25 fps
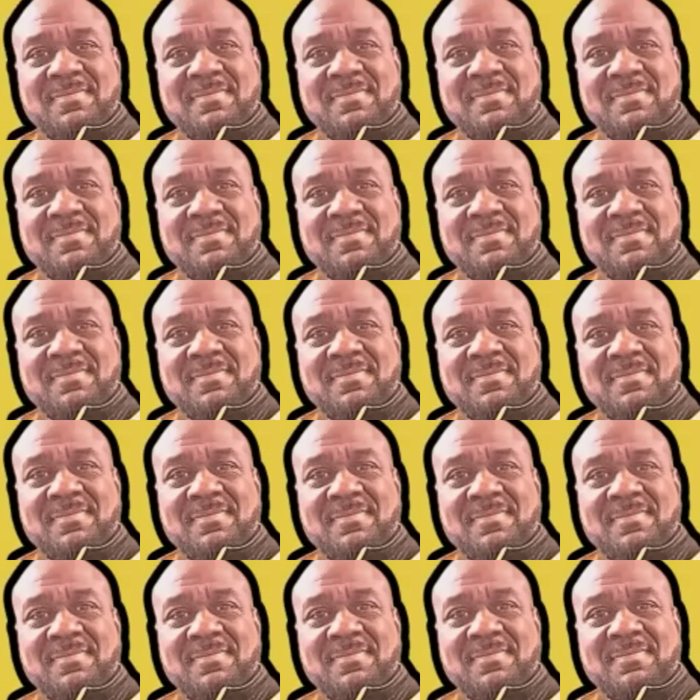
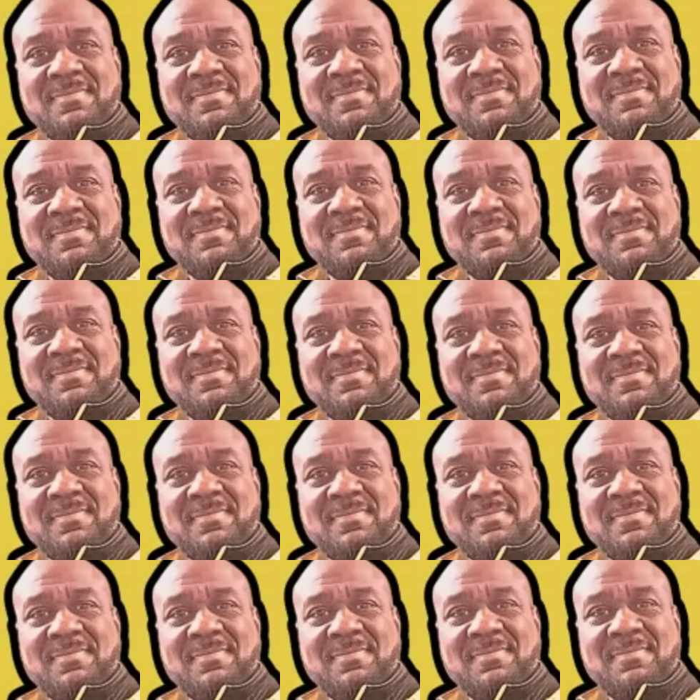
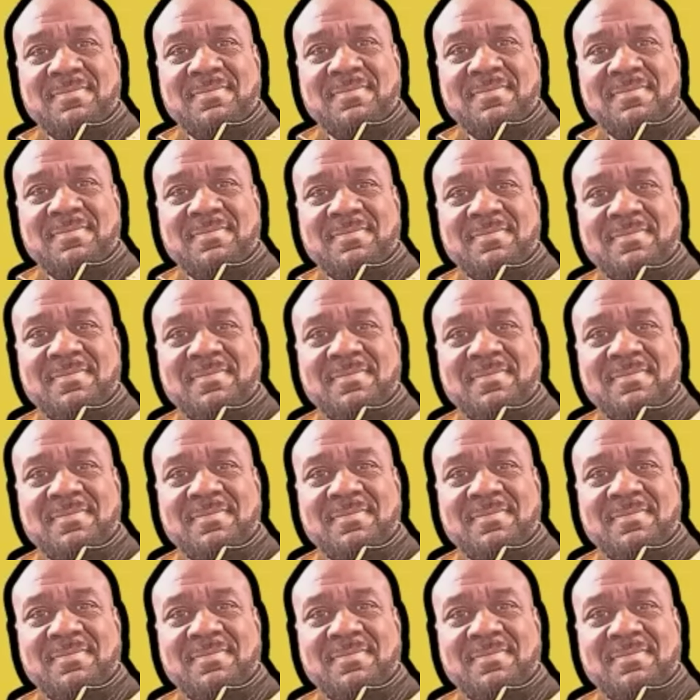
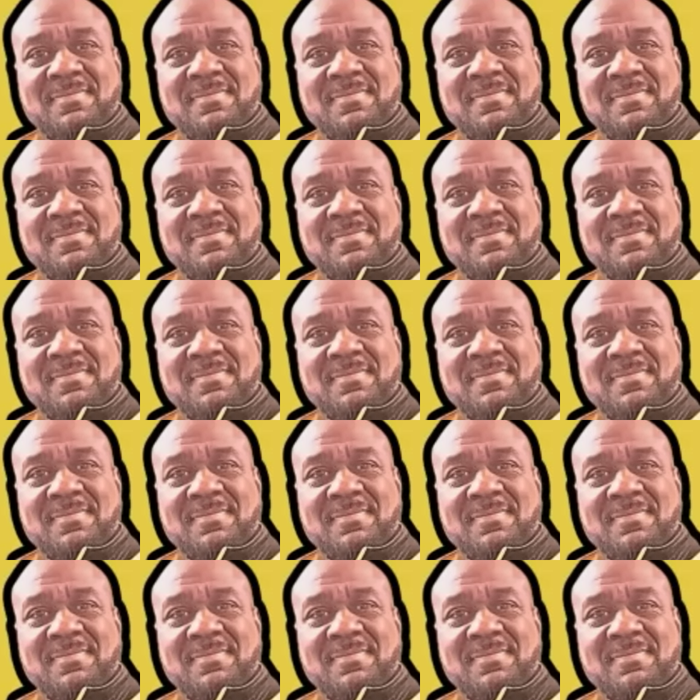
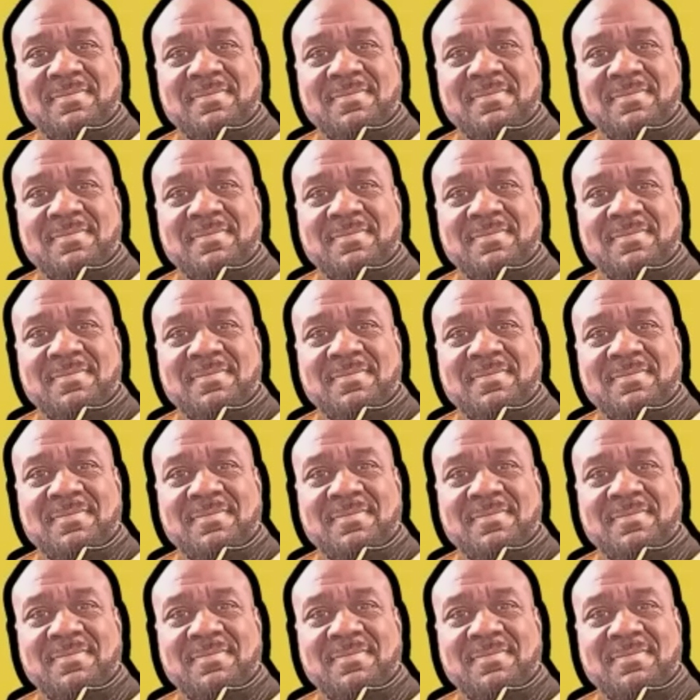(silent)